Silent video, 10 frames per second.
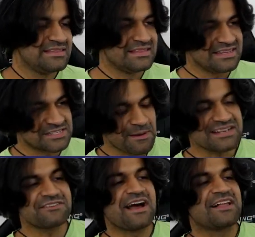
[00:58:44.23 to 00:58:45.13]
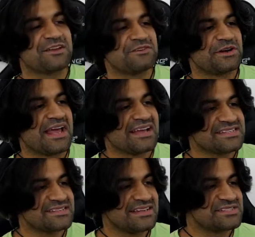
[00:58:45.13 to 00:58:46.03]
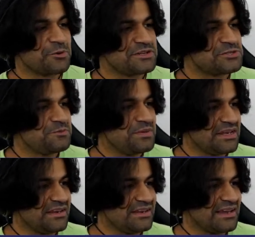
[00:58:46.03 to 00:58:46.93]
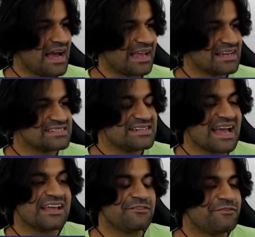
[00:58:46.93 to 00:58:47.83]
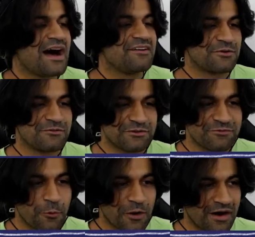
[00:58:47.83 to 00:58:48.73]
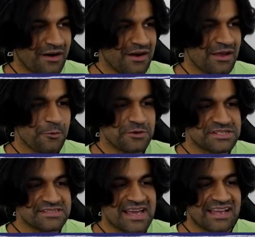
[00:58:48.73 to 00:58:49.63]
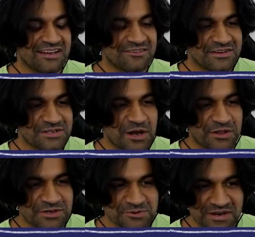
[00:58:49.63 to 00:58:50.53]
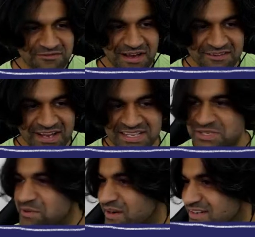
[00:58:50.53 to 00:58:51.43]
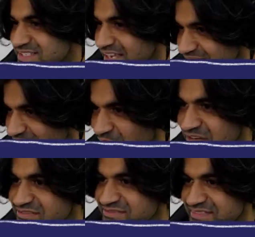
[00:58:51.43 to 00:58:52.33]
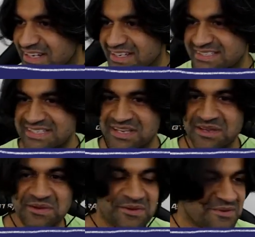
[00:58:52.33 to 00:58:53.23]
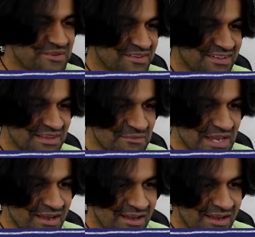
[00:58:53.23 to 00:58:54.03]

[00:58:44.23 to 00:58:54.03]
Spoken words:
The expected value of your net is going to be, I guess, -5/4, which is -$1.25. I guess you were slightly off, ZQ. Let me.